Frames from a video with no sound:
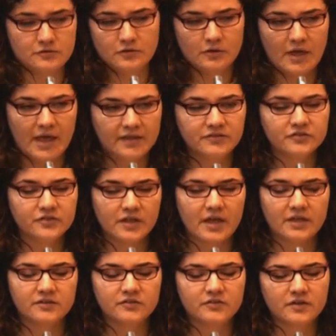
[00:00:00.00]
and
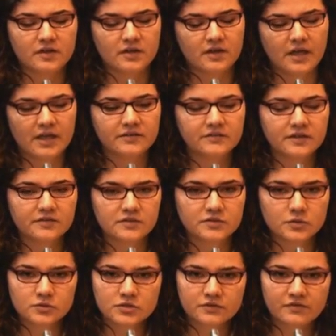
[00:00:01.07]
then the
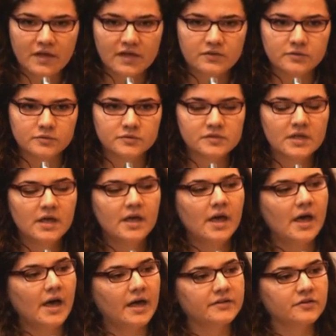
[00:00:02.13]
social values
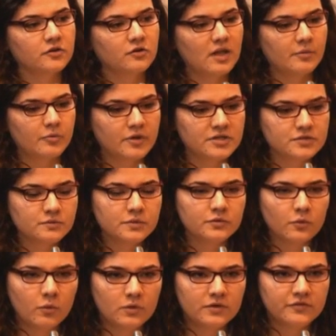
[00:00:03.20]
and the collaboration with
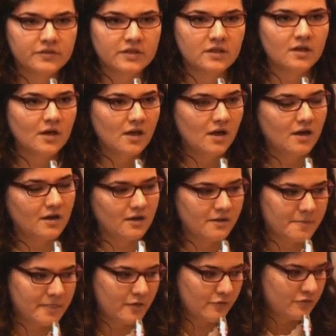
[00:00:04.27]
all of the,
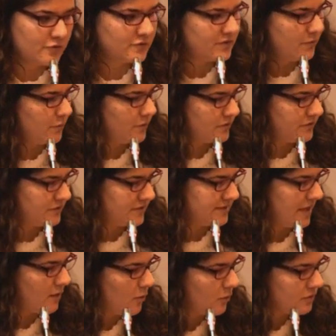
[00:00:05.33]
you've used the word
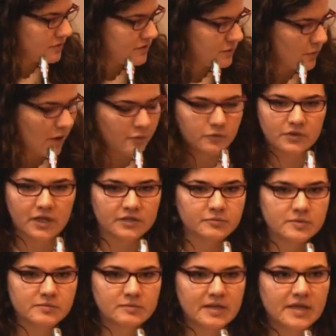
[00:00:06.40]
stakeholders, so I will not
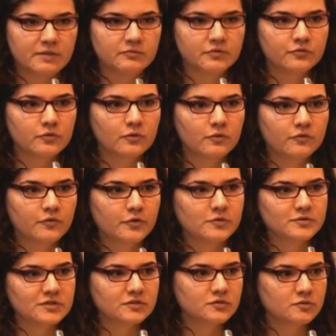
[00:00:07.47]
be blamed for
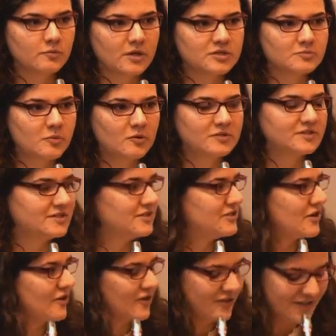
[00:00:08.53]
using too much policy
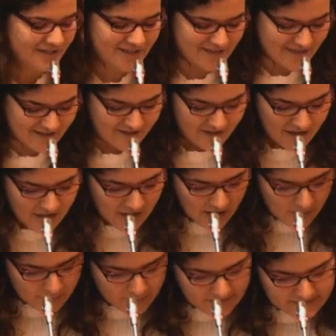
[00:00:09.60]
jargon here.
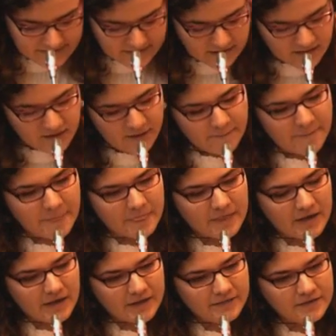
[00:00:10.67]
But
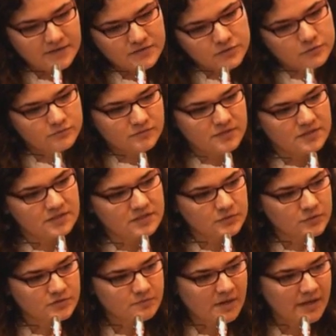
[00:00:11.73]
I think, so this
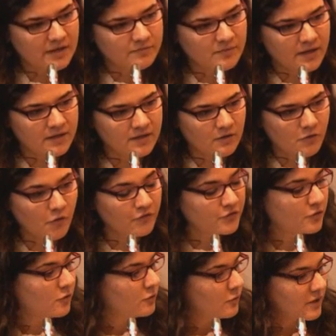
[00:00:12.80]
was my
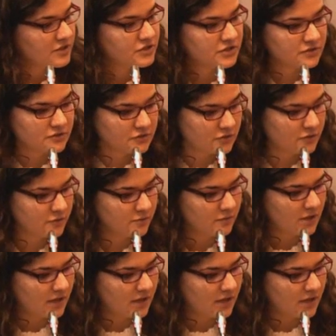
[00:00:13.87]
overall question to you,